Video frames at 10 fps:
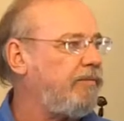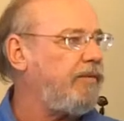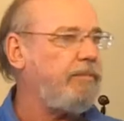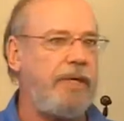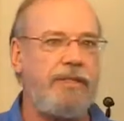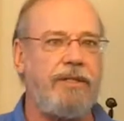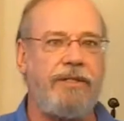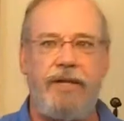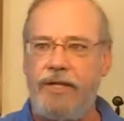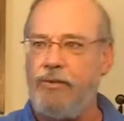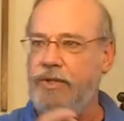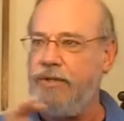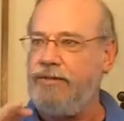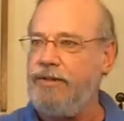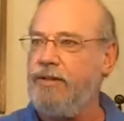from basically 9 to
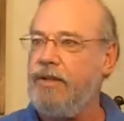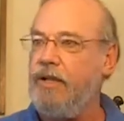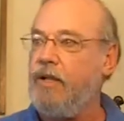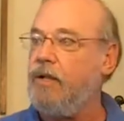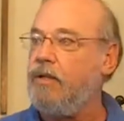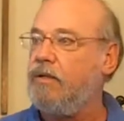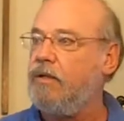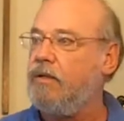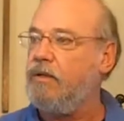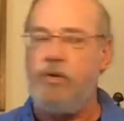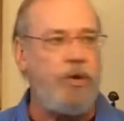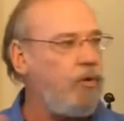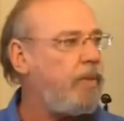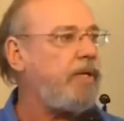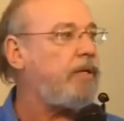11,
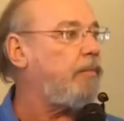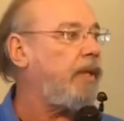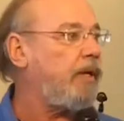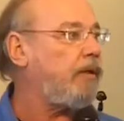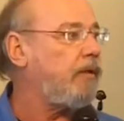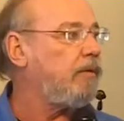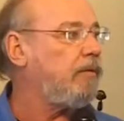nobody complained.